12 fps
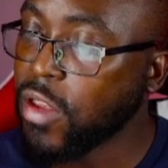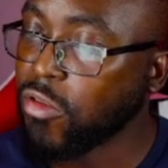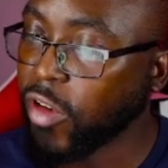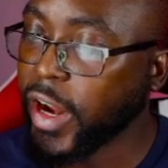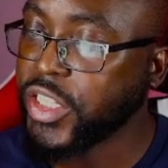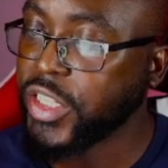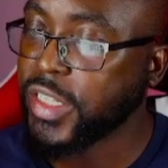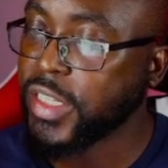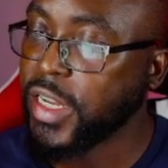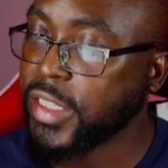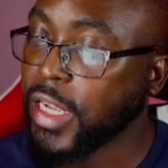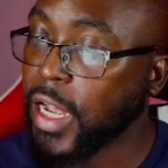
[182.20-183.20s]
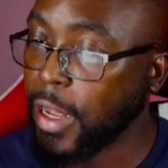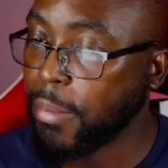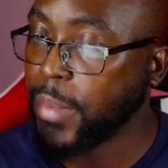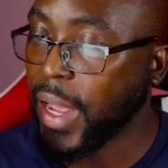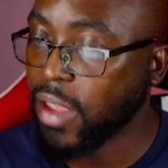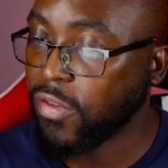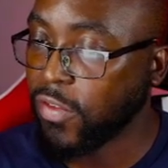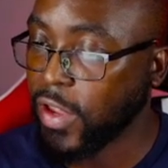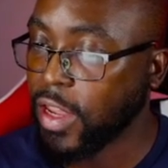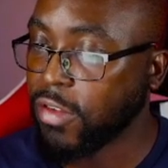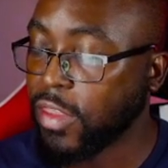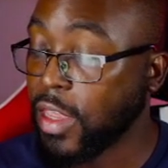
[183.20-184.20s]
righteousness come by
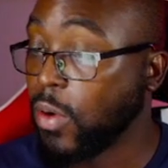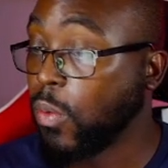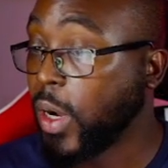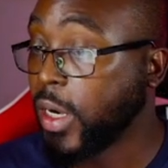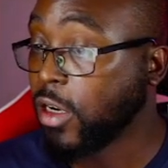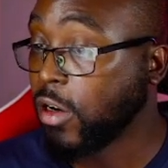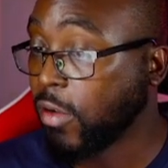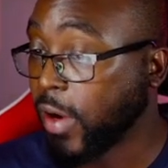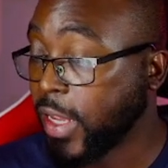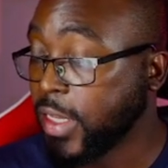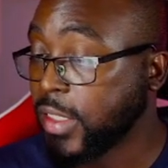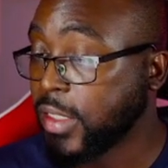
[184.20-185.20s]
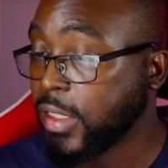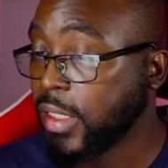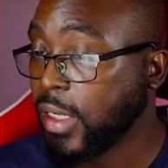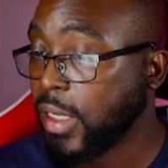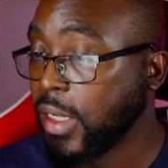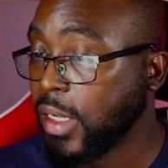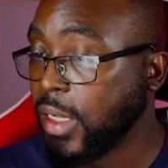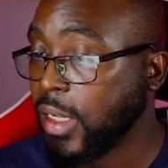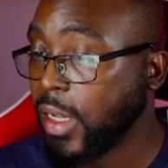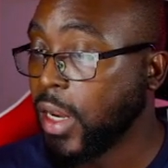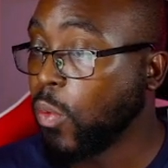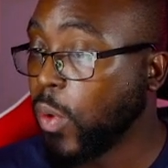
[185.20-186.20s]
faith in what Christ,
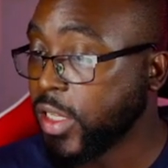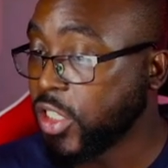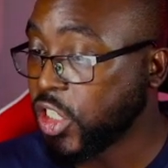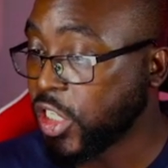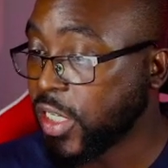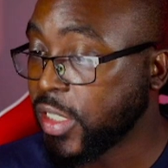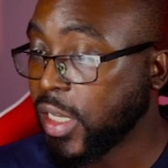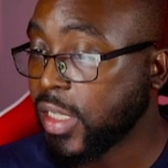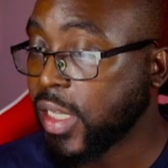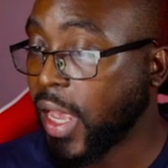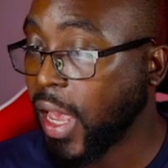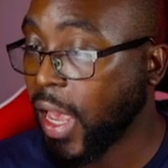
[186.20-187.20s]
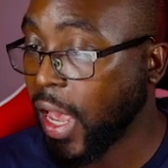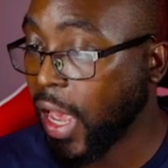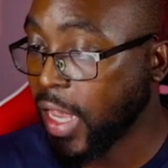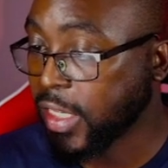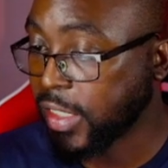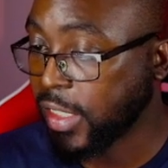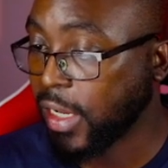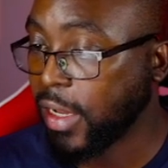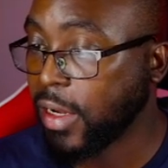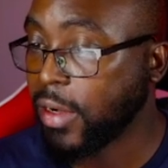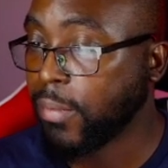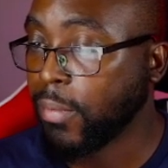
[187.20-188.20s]
in what Jesus has
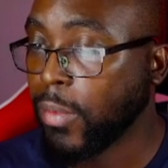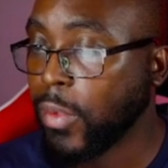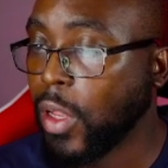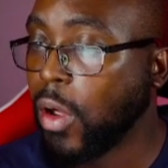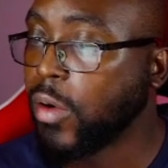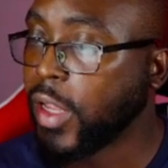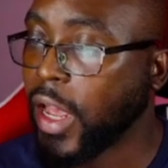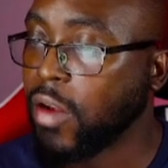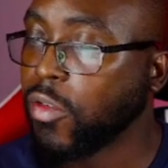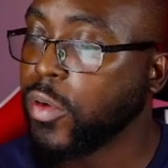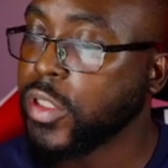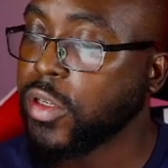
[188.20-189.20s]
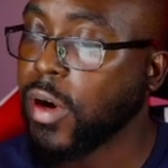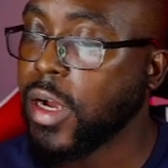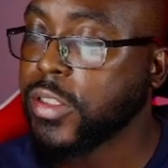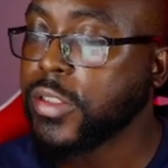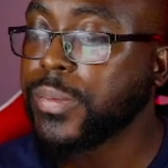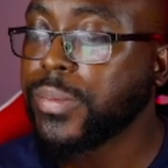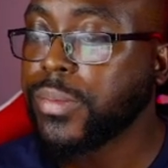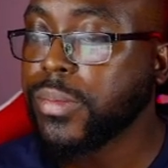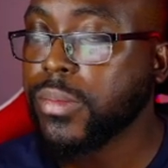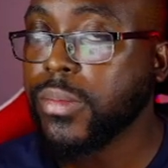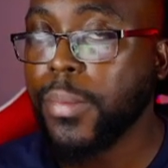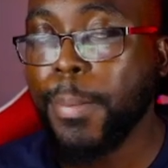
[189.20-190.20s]
done on Calvary's cross.
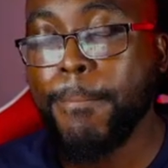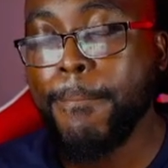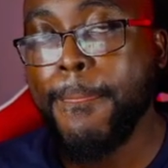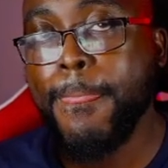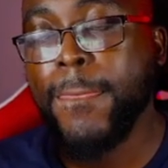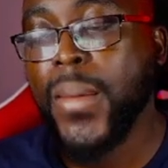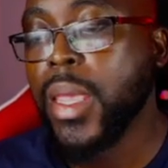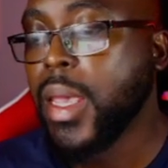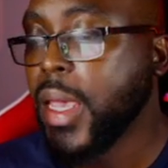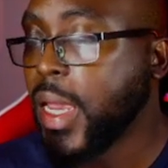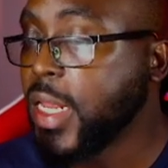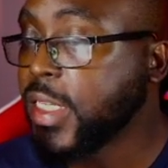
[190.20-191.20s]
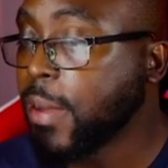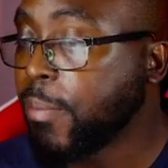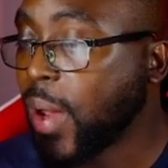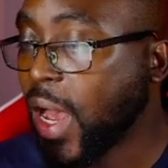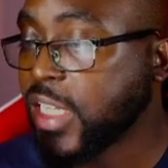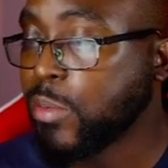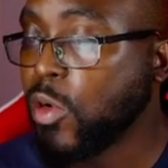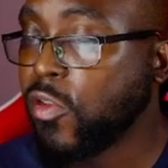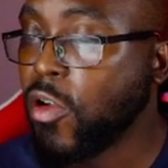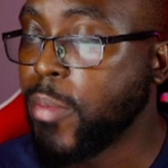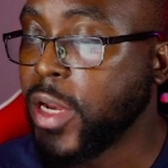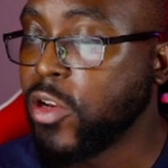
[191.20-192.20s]
It is impossible for
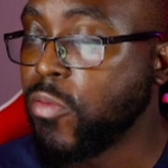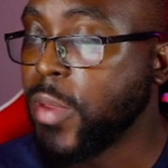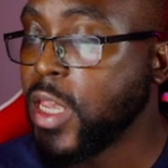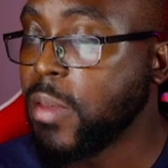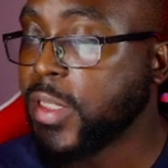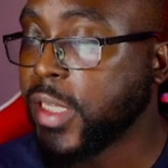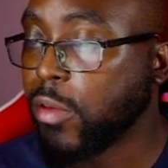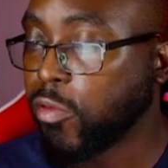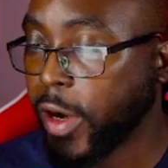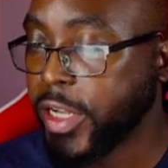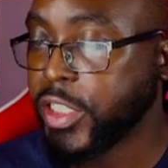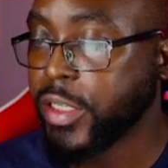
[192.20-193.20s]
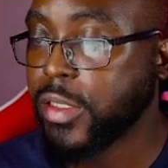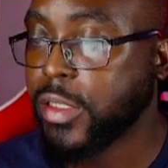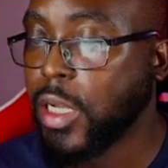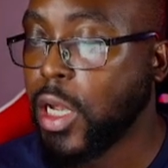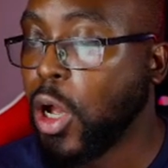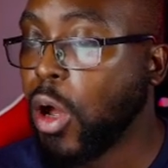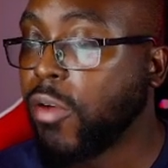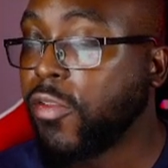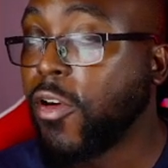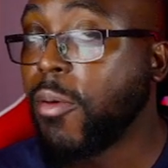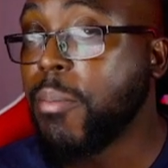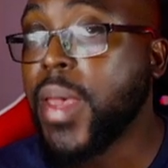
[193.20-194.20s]
man to make himself righteous or
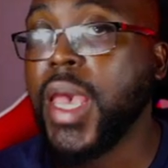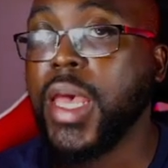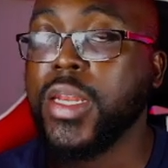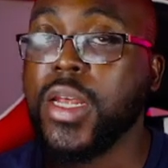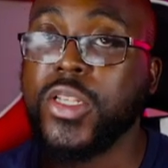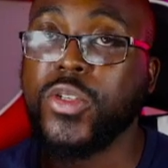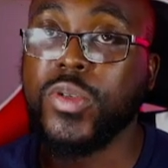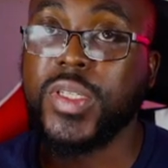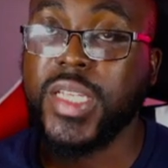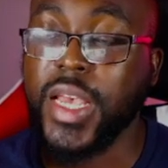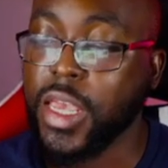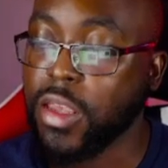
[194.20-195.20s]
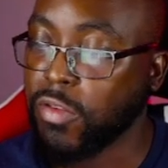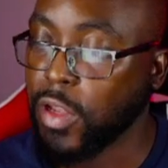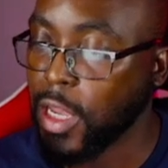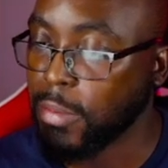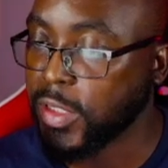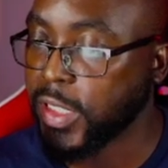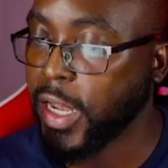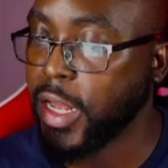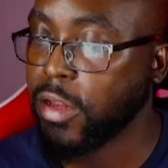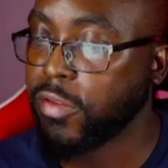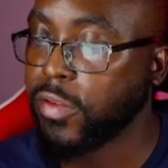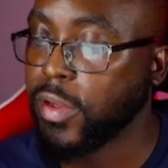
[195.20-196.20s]
for man to save himself.